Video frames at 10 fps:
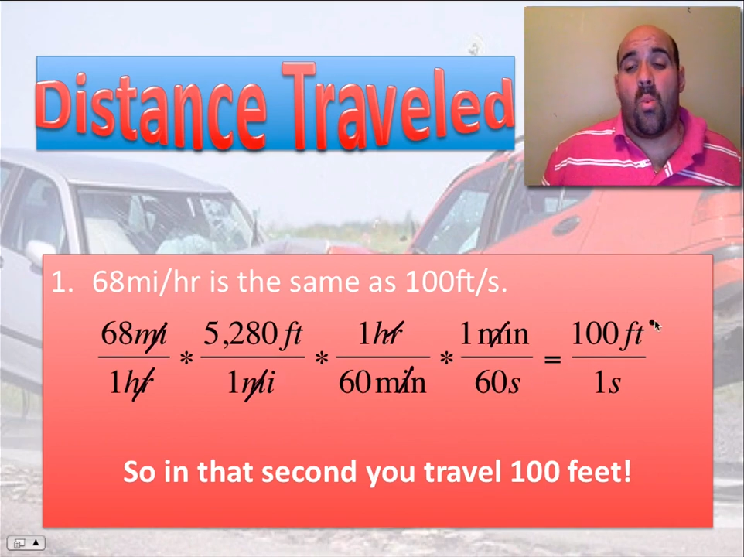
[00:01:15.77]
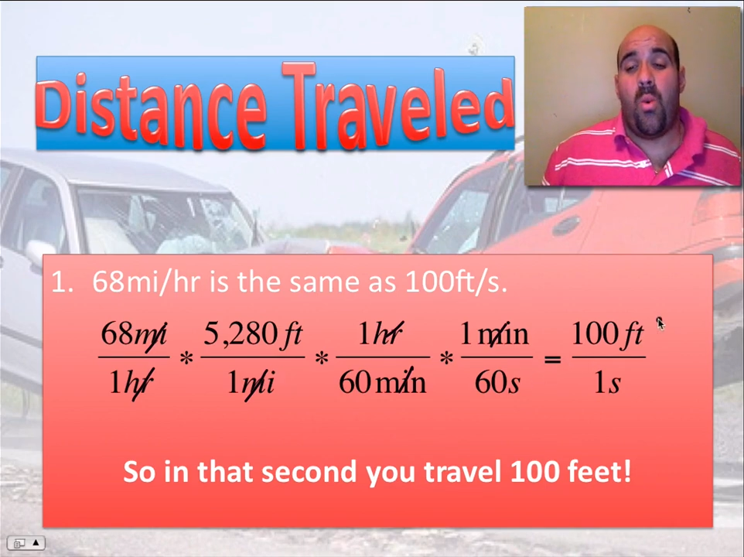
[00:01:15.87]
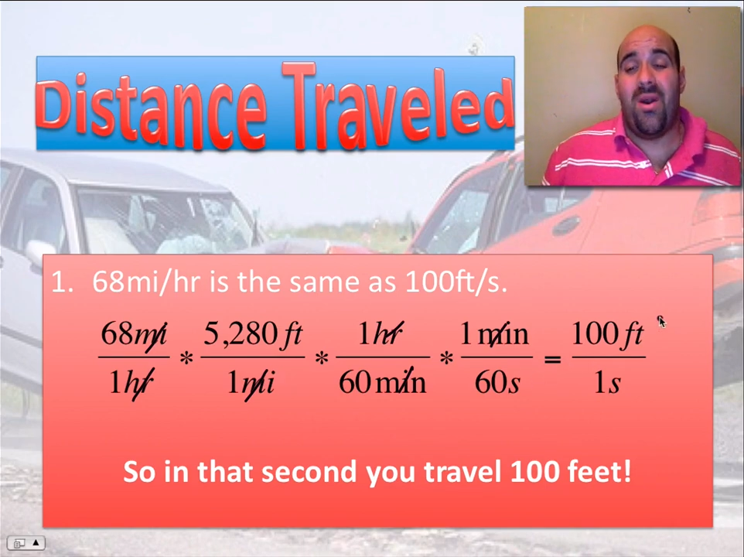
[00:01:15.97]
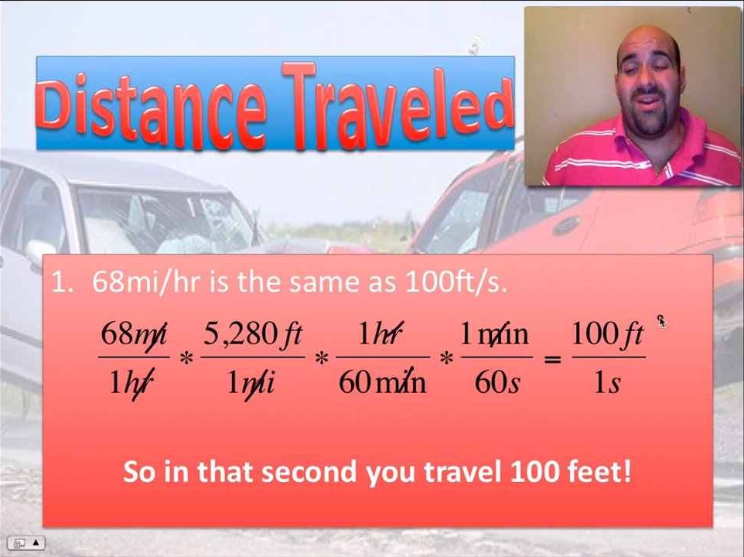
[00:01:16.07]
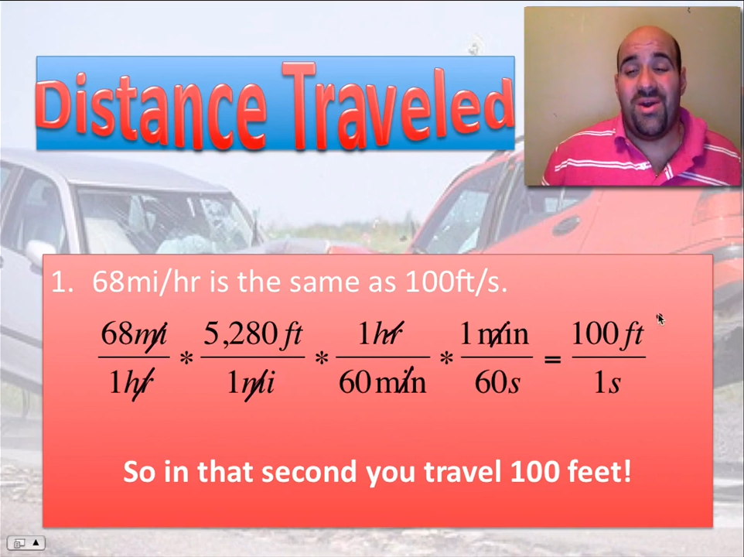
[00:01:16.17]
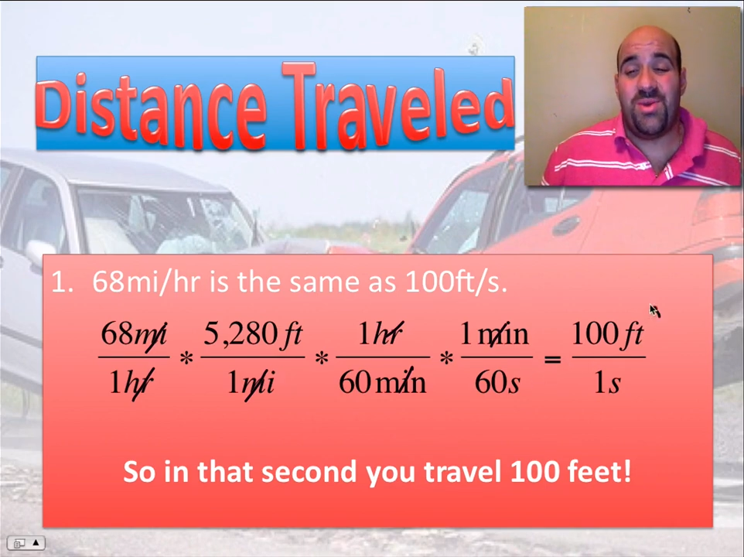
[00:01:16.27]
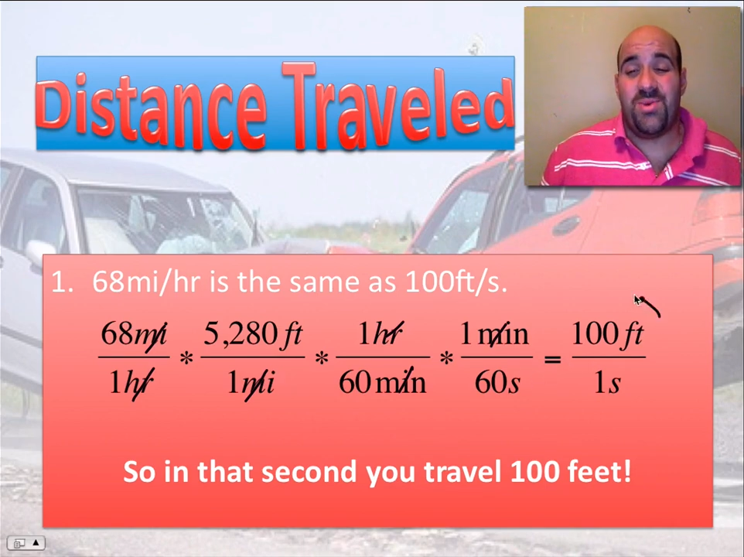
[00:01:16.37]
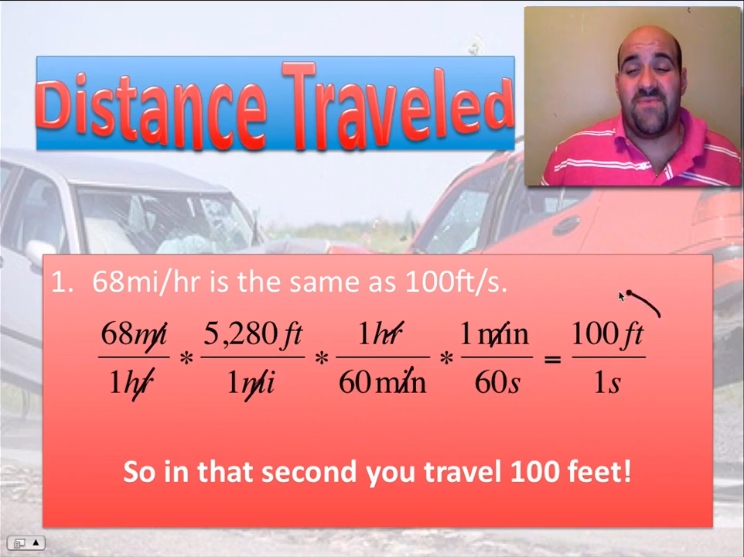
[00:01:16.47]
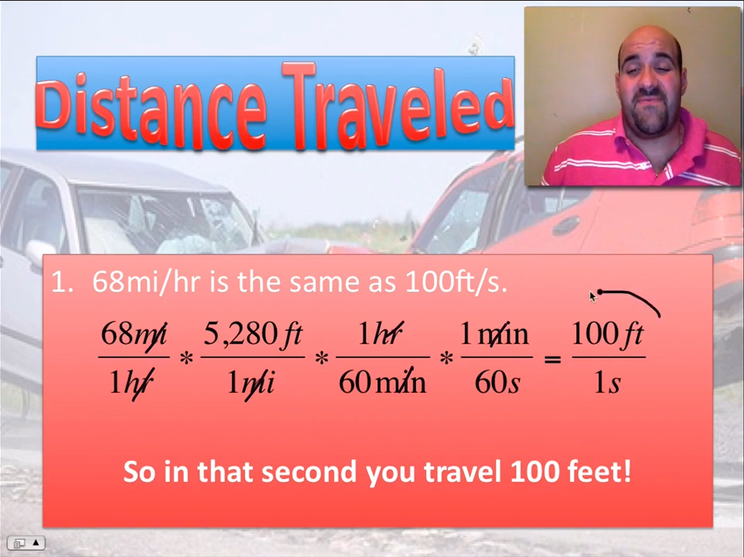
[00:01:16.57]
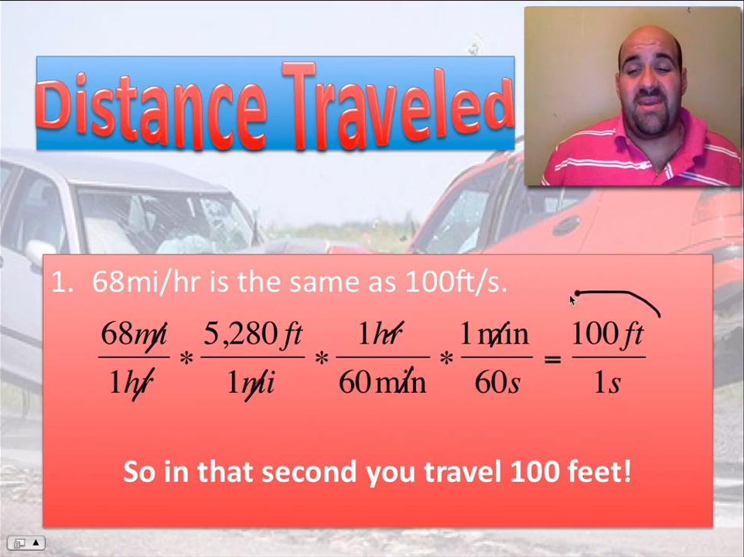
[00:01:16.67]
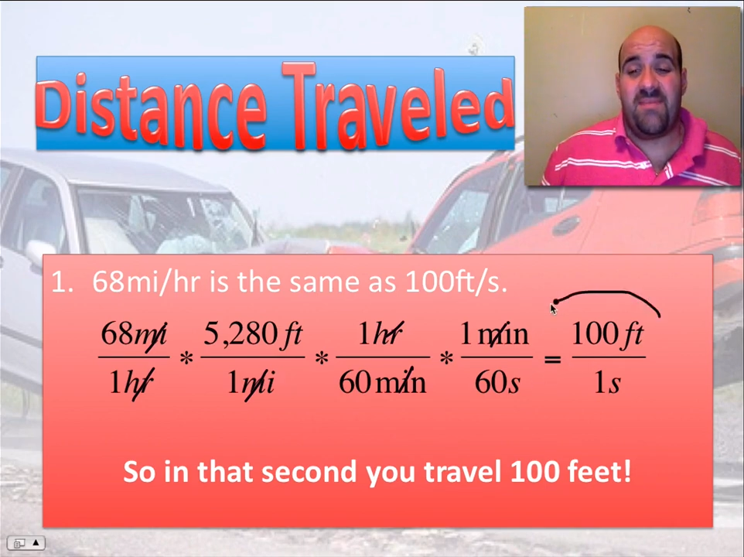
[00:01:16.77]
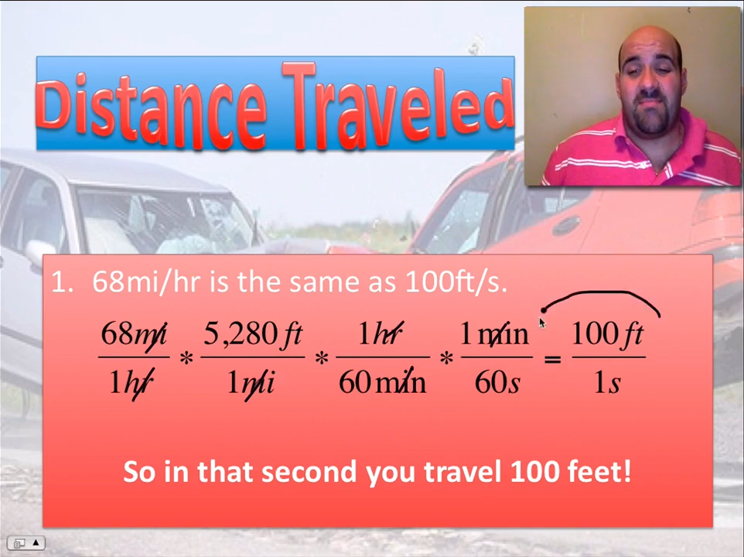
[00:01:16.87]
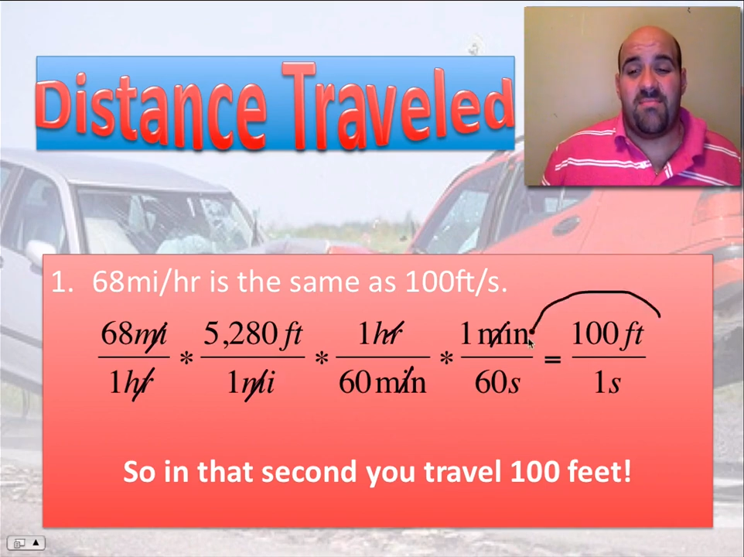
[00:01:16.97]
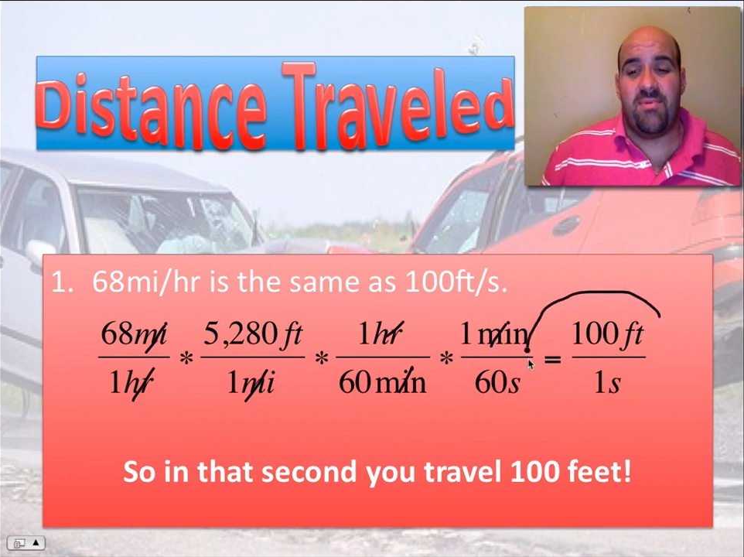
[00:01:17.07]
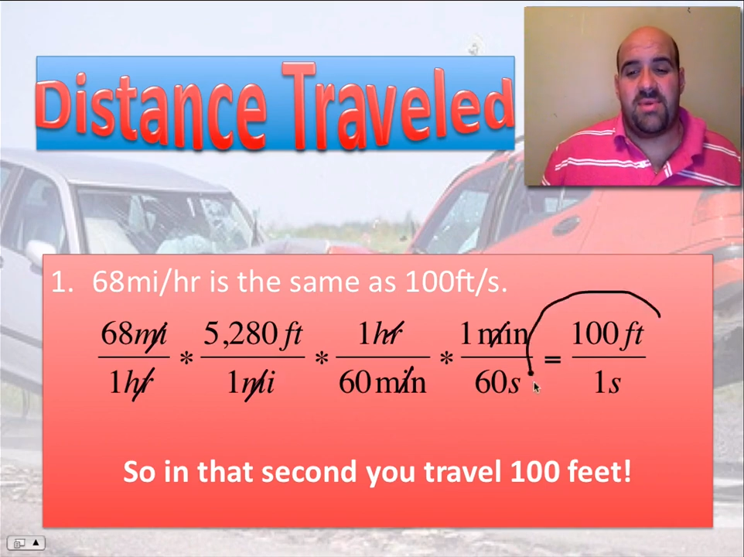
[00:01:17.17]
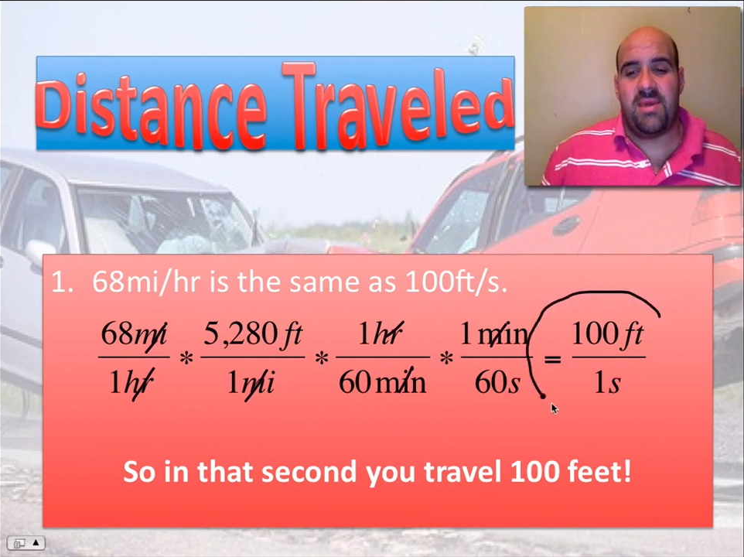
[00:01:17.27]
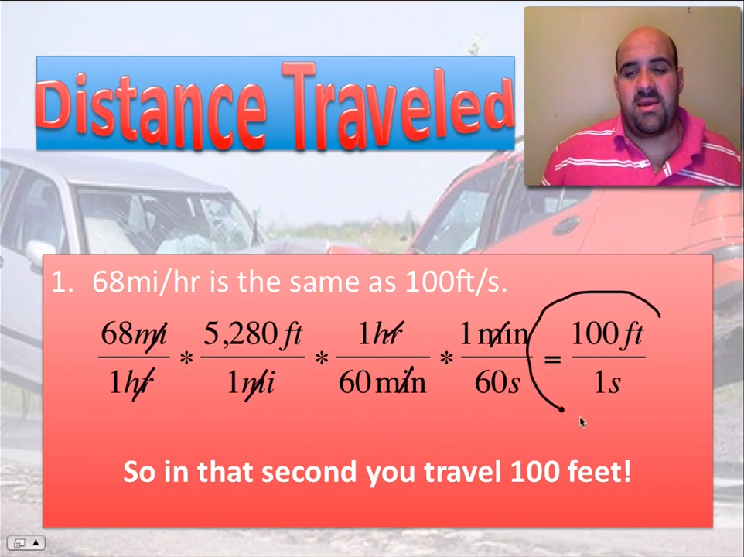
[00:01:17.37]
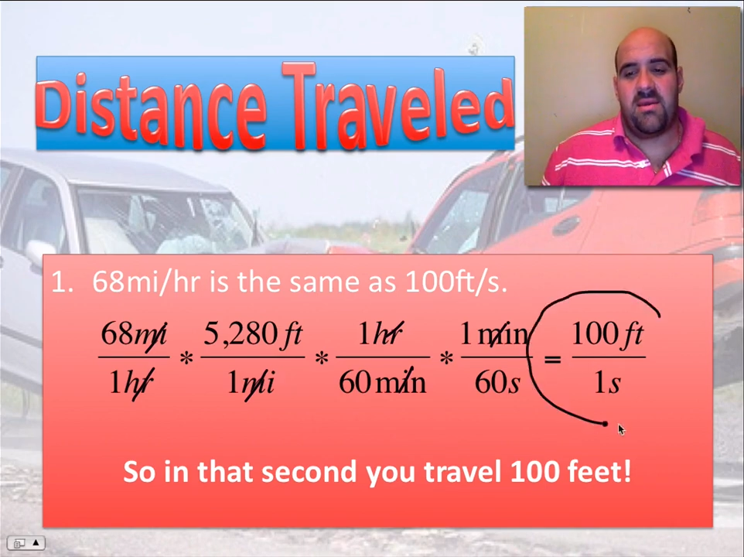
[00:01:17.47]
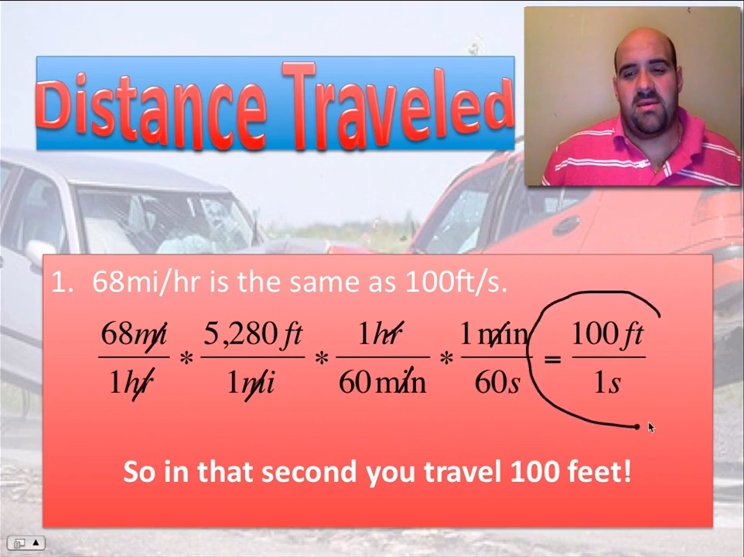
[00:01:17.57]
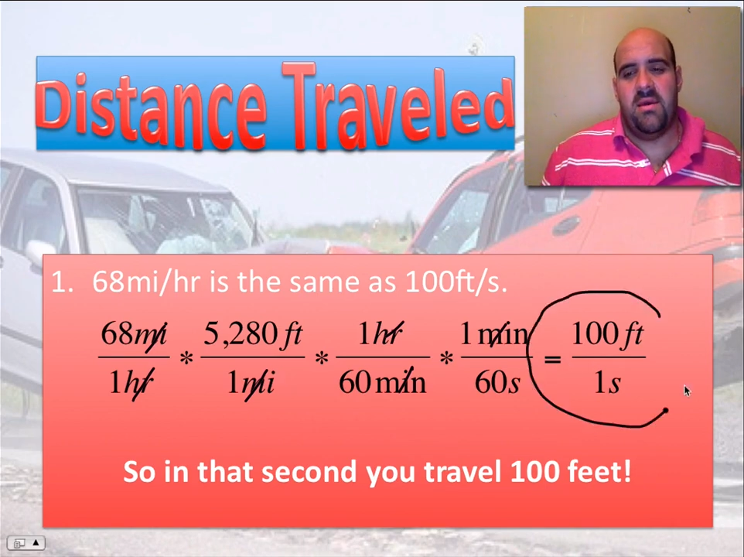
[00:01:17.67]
100 feet per second.